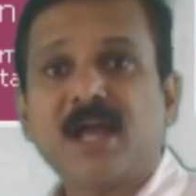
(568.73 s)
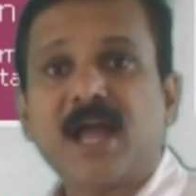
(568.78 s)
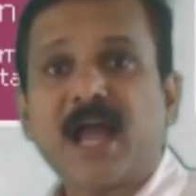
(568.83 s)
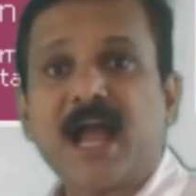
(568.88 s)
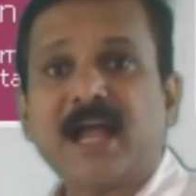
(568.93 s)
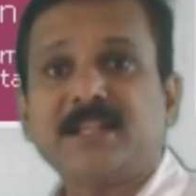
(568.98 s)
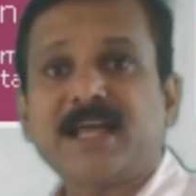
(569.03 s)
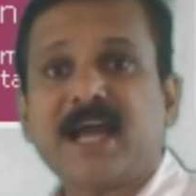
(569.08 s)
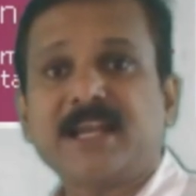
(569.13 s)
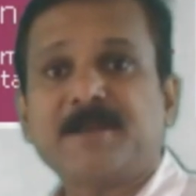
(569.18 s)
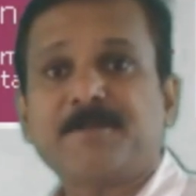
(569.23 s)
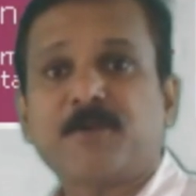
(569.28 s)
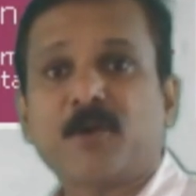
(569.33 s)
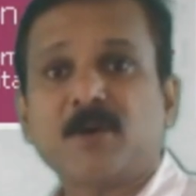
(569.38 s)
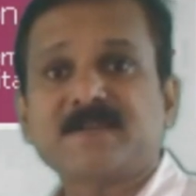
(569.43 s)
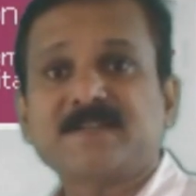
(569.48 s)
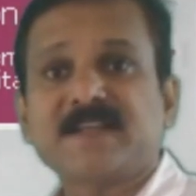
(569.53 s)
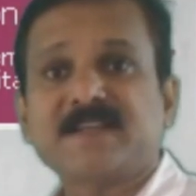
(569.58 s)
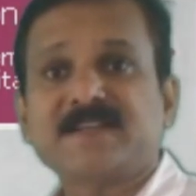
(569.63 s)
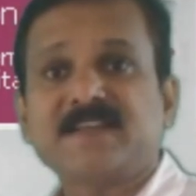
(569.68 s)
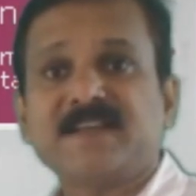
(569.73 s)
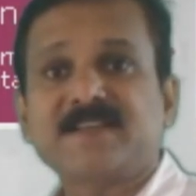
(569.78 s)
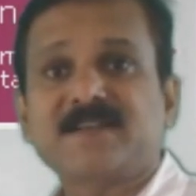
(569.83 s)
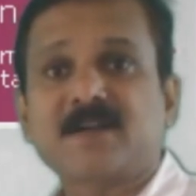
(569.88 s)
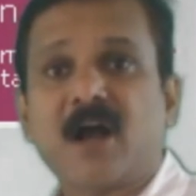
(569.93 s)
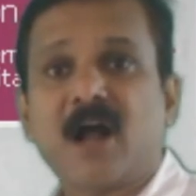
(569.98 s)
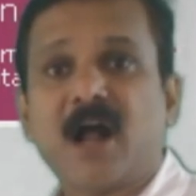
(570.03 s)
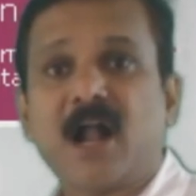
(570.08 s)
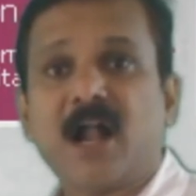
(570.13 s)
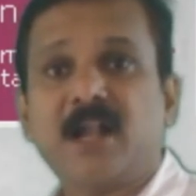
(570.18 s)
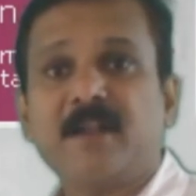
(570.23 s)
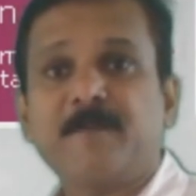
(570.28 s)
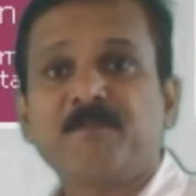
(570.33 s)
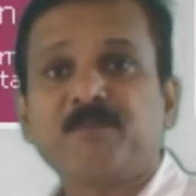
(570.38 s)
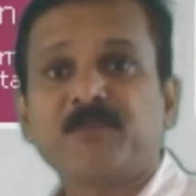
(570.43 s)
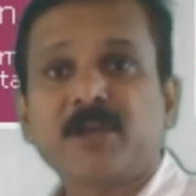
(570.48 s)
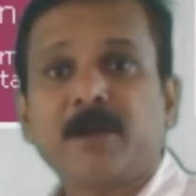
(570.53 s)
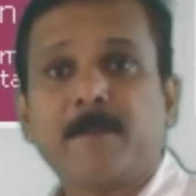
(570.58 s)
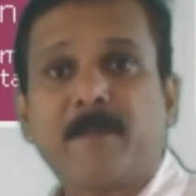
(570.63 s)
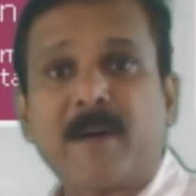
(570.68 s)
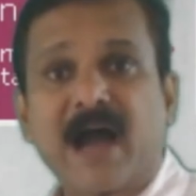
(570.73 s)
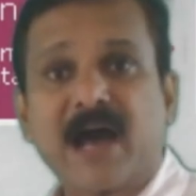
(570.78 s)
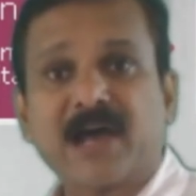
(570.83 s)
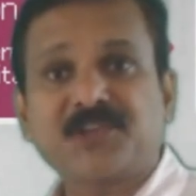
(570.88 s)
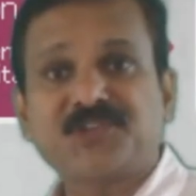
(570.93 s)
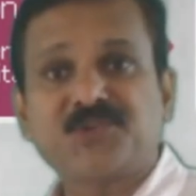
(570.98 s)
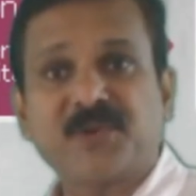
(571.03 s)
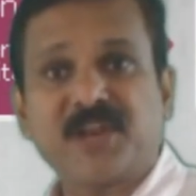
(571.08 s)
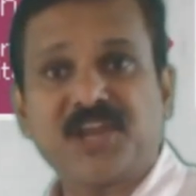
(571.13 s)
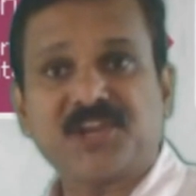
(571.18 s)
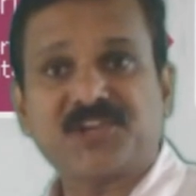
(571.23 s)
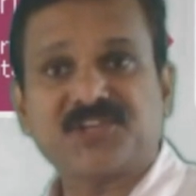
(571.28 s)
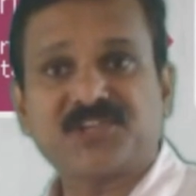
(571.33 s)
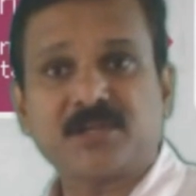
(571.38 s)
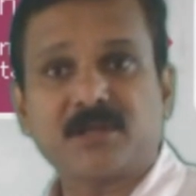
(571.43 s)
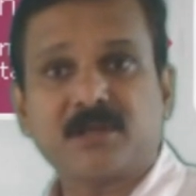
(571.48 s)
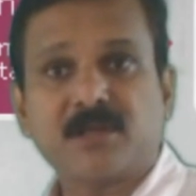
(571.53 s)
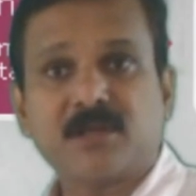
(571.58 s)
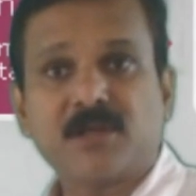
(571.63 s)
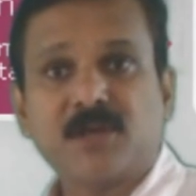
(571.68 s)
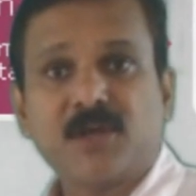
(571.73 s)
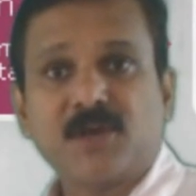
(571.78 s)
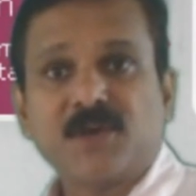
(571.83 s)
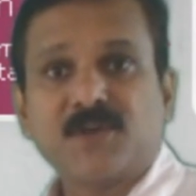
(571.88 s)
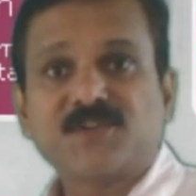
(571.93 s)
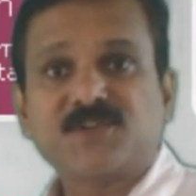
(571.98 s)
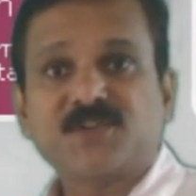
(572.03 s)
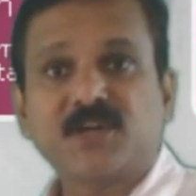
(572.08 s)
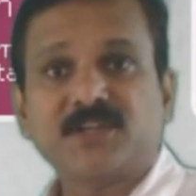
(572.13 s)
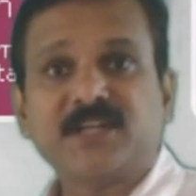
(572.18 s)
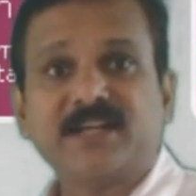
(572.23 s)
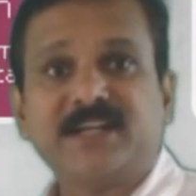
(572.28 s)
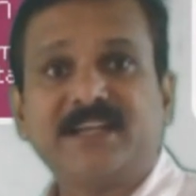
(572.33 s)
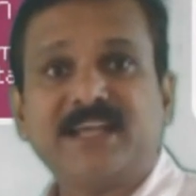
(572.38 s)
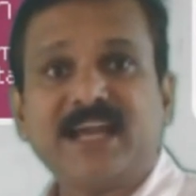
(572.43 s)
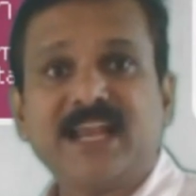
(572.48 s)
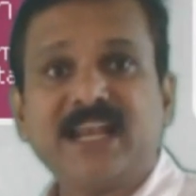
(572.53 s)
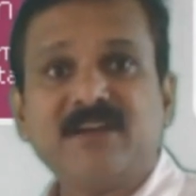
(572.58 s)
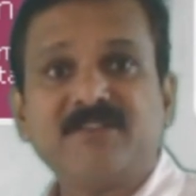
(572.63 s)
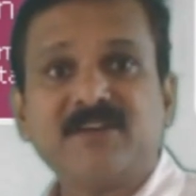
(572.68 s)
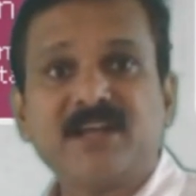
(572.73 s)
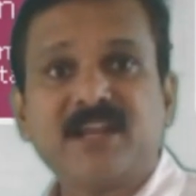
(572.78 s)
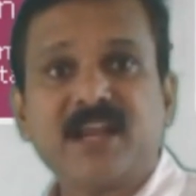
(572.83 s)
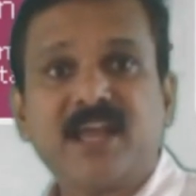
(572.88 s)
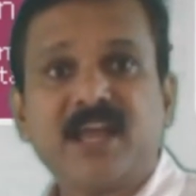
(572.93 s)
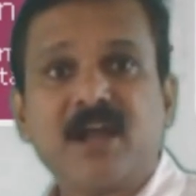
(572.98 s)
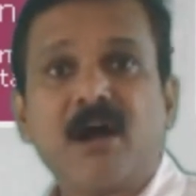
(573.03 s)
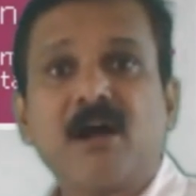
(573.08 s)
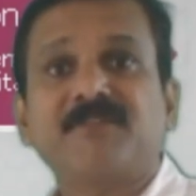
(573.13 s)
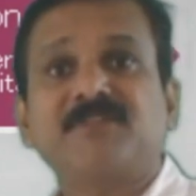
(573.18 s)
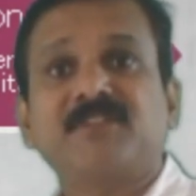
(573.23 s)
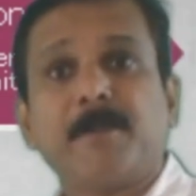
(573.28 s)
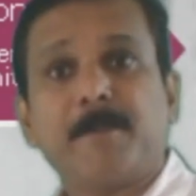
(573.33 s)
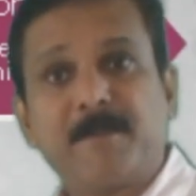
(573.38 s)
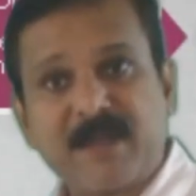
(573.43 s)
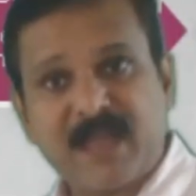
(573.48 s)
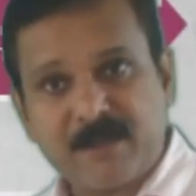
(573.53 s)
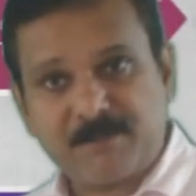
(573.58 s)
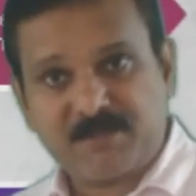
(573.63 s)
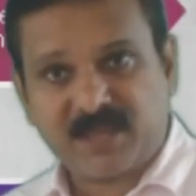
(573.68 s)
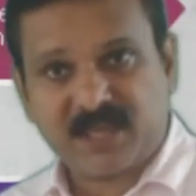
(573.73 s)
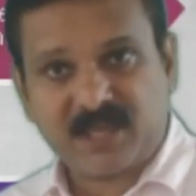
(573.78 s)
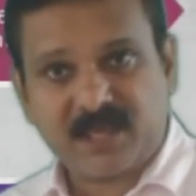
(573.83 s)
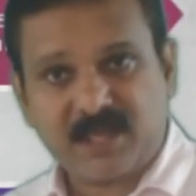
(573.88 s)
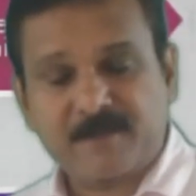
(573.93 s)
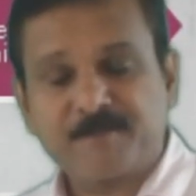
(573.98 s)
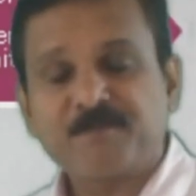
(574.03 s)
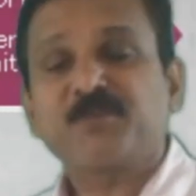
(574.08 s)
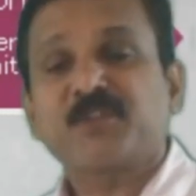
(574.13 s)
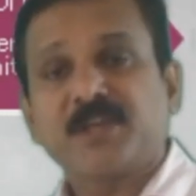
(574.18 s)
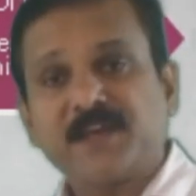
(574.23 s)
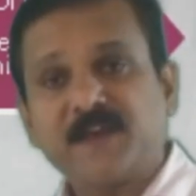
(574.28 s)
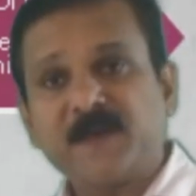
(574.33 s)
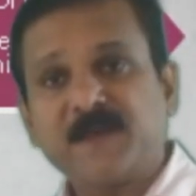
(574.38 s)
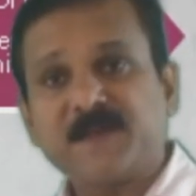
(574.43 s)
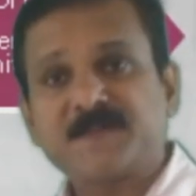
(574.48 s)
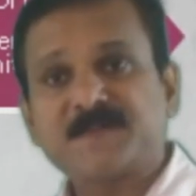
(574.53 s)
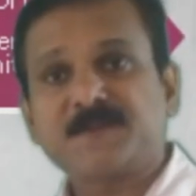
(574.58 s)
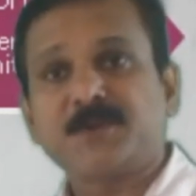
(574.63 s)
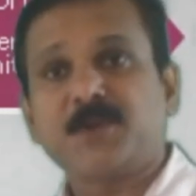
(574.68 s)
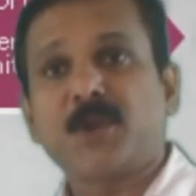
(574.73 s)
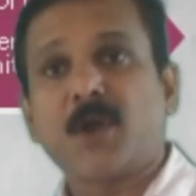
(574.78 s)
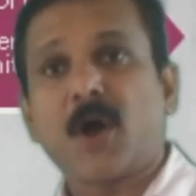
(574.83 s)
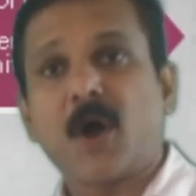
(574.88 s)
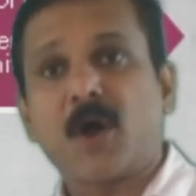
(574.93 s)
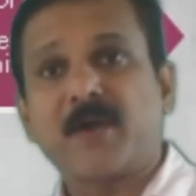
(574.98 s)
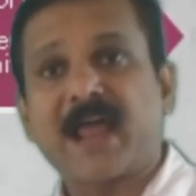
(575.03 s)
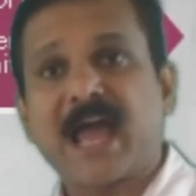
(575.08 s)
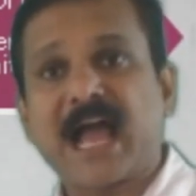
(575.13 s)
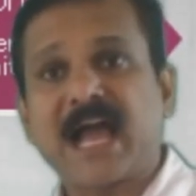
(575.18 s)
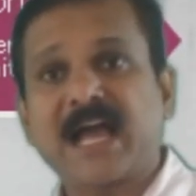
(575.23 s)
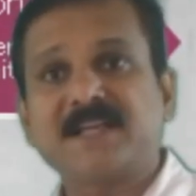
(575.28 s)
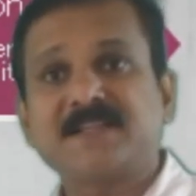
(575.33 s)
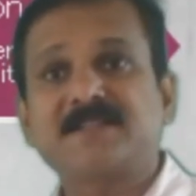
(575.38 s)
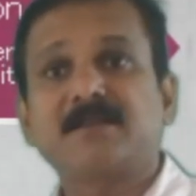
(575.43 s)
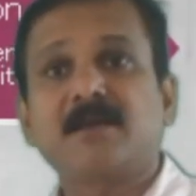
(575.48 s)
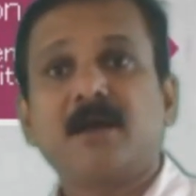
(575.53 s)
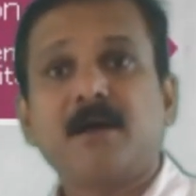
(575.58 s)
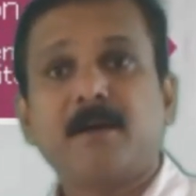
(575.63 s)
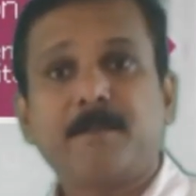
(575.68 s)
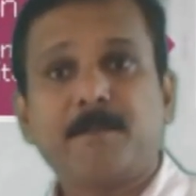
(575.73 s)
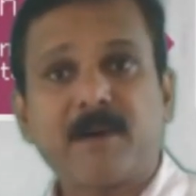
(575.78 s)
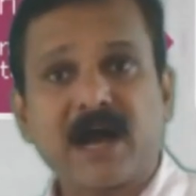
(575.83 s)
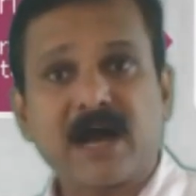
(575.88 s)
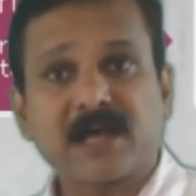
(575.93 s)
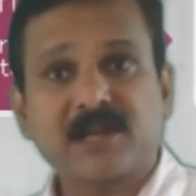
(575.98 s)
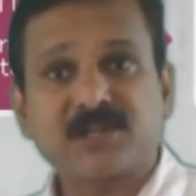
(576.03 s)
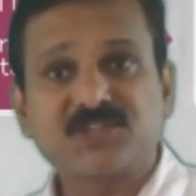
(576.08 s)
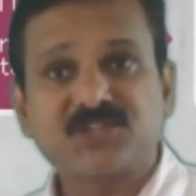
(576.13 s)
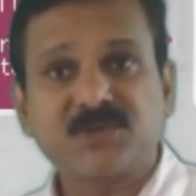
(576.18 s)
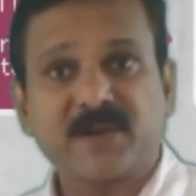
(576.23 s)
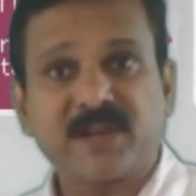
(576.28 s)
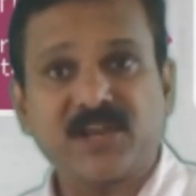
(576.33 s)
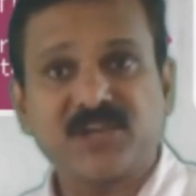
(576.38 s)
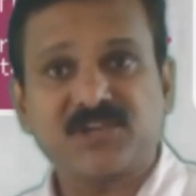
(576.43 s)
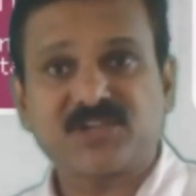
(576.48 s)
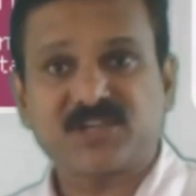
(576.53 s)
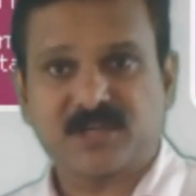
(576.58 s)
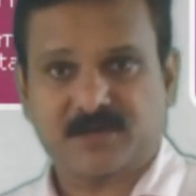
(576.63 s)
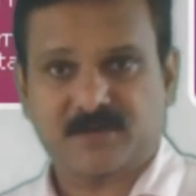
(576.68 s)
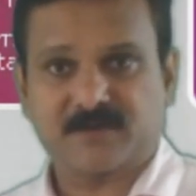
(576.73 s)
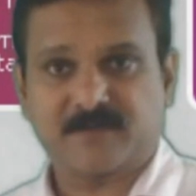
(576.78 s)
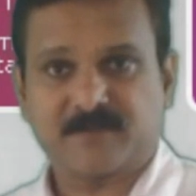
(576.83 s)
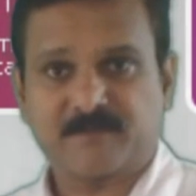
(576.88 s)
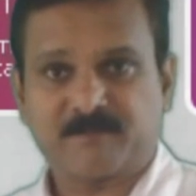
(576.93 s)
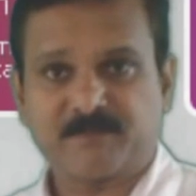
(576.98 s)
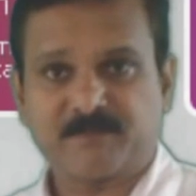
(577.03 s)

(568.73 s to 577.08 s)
And that process is called parturition. So the delivery of the baby is known as parturition.